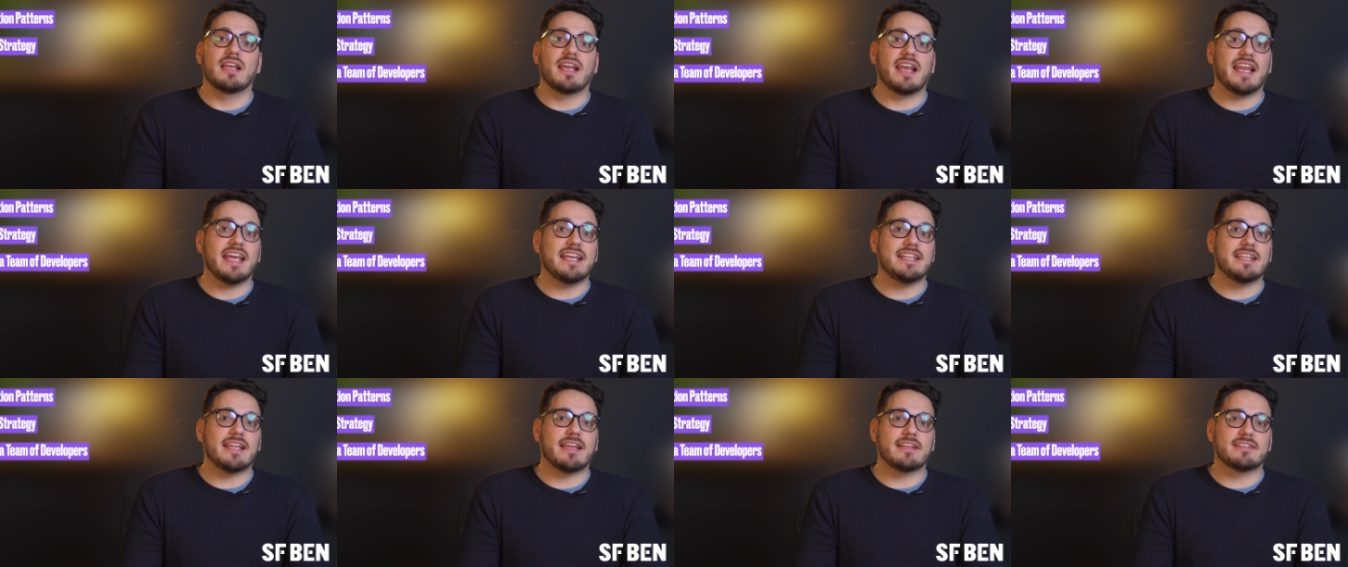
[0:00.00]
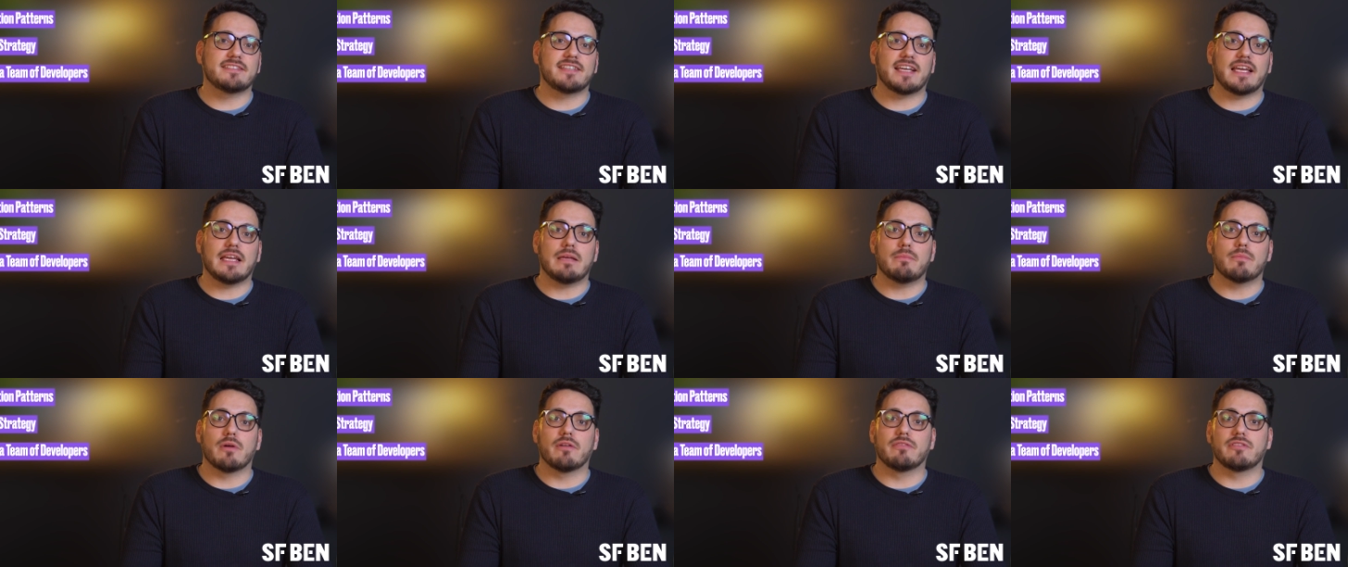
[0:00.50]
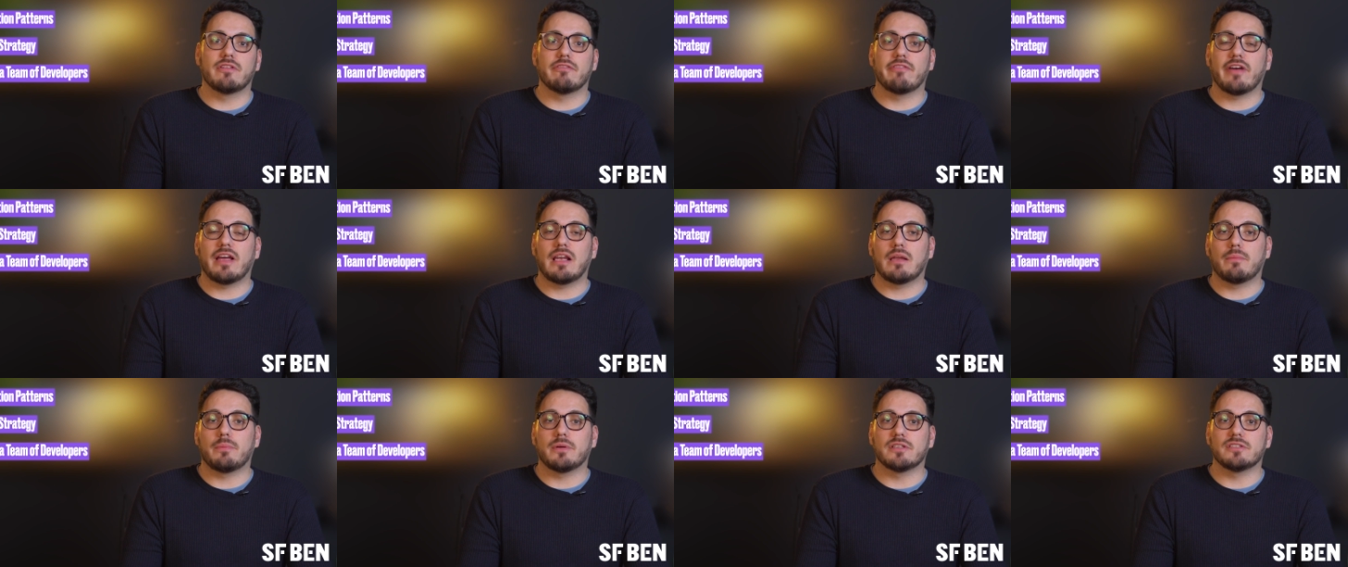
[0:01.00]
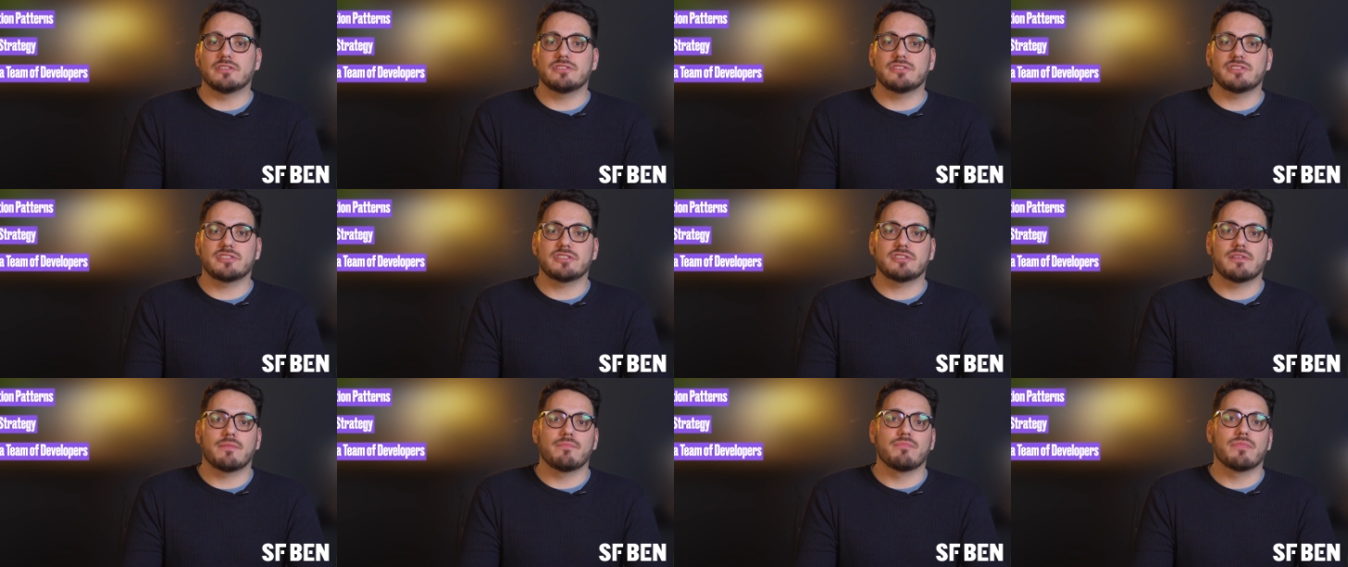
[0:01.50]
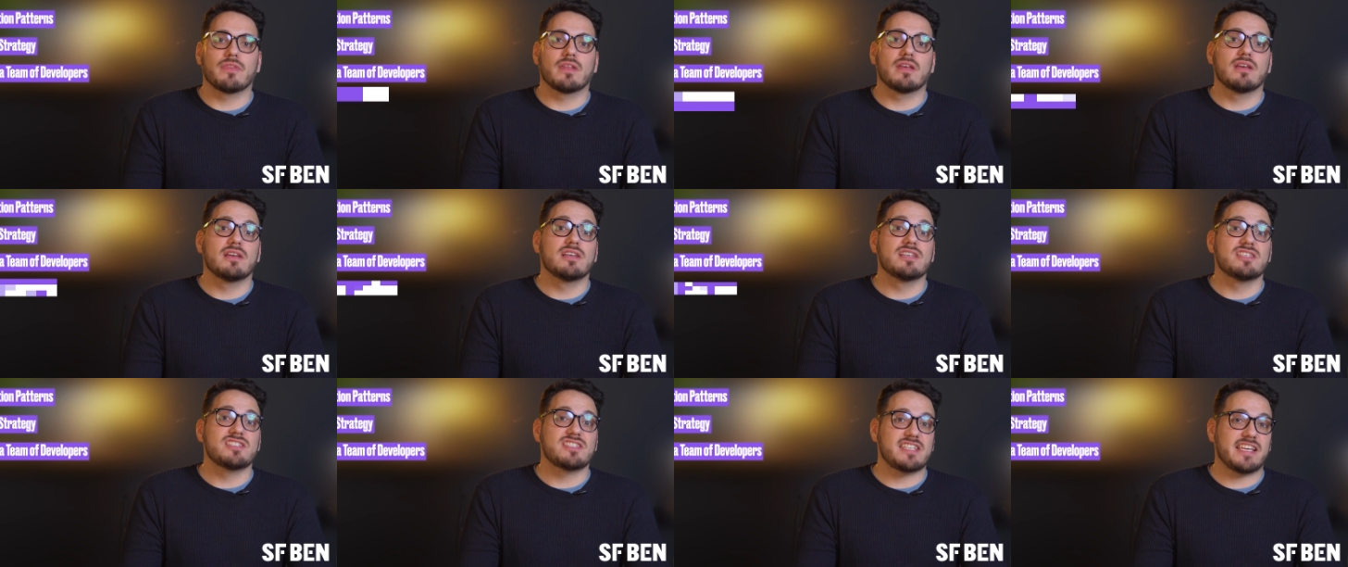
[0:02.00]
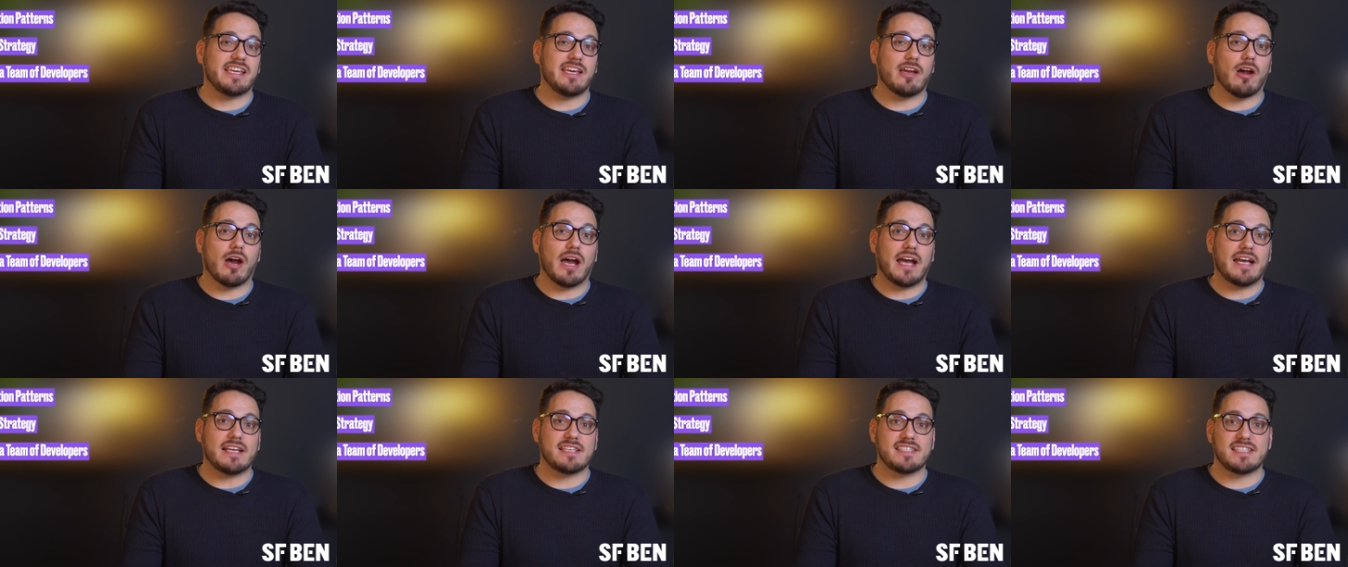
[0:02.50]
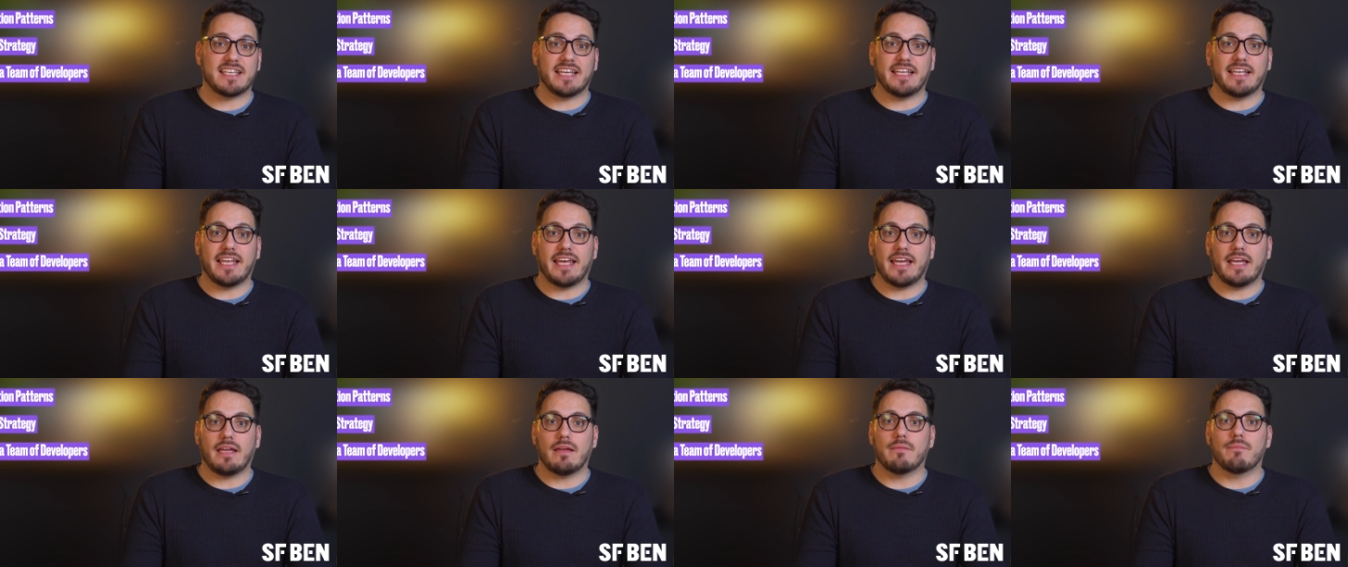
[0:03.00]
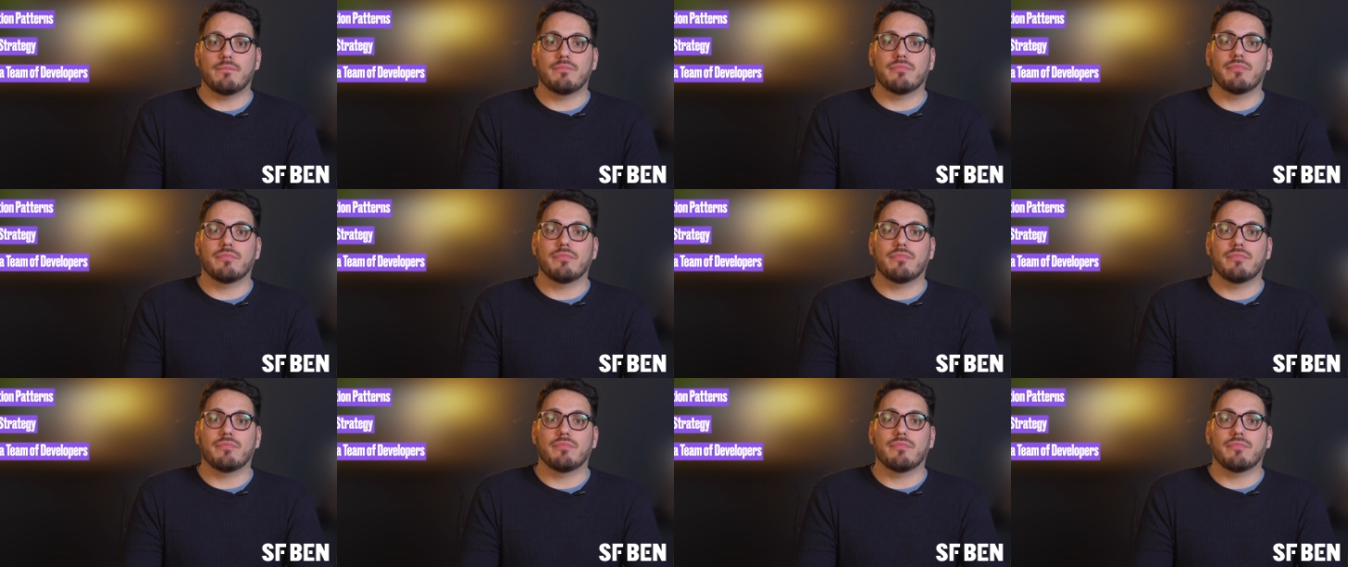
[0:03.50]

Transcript: leading a team of developers, CI CD,